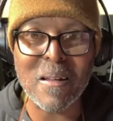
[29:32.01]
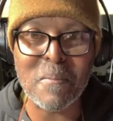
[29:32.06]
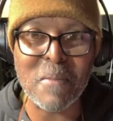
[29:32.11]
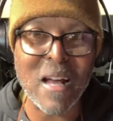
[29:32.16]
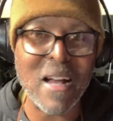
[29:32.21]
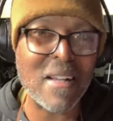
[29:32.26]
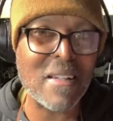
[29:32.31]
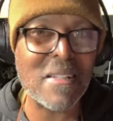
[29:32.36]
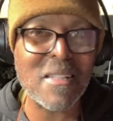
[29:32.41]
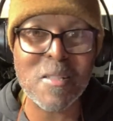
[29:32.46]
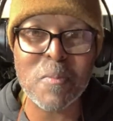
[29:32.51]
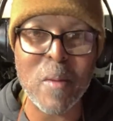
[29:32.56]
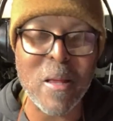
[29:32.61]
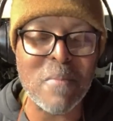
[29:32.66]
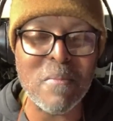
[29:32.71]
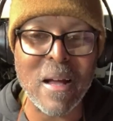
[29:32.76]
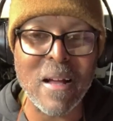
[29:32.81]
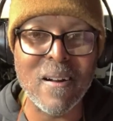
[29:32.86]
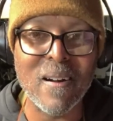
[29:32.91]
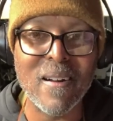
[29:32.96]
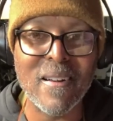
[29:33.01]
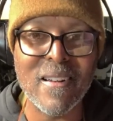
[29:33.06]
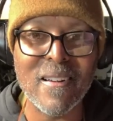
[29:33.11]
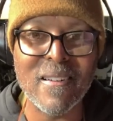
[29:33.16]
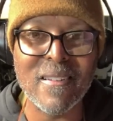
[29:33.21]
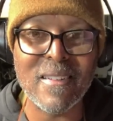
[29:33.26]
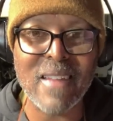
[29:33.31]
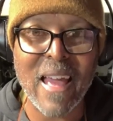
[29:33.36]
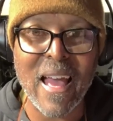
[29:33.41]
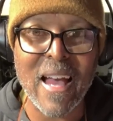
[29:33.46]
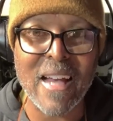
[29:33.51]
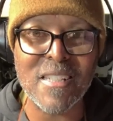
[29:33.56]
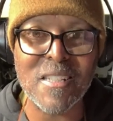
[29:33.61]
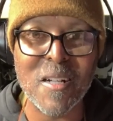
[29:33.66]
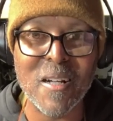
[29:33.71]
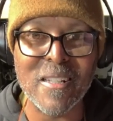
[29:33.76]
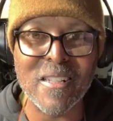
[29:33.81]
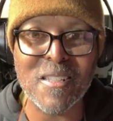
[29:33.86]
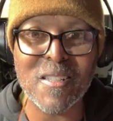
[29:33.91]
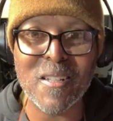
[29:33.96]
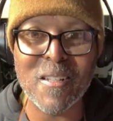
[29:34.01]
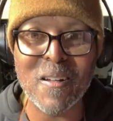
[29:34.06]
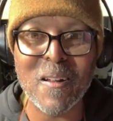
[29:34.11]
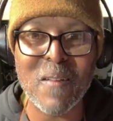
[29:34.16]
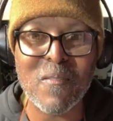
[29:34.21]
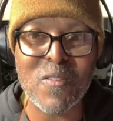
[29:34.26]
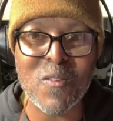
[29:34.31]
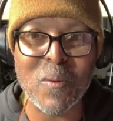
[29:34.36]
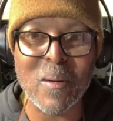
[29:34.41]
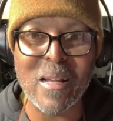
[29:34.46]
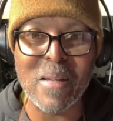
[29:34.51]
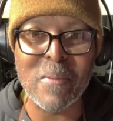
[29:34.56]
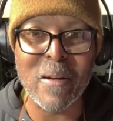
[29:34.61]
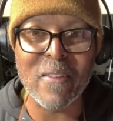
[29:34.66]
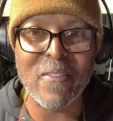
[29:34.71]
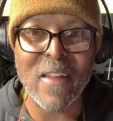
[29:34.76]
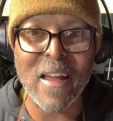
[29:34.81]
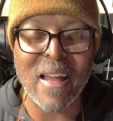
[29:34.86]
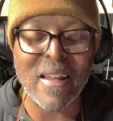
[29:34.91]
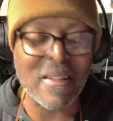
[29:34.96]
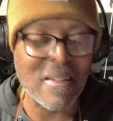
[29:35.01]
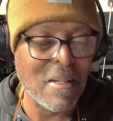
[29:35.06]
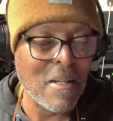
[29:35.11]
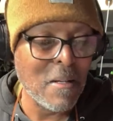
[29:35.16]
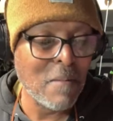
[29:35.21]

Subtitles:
I'm not going to spend my hard-earned cash on it, so you don't have to worry about that.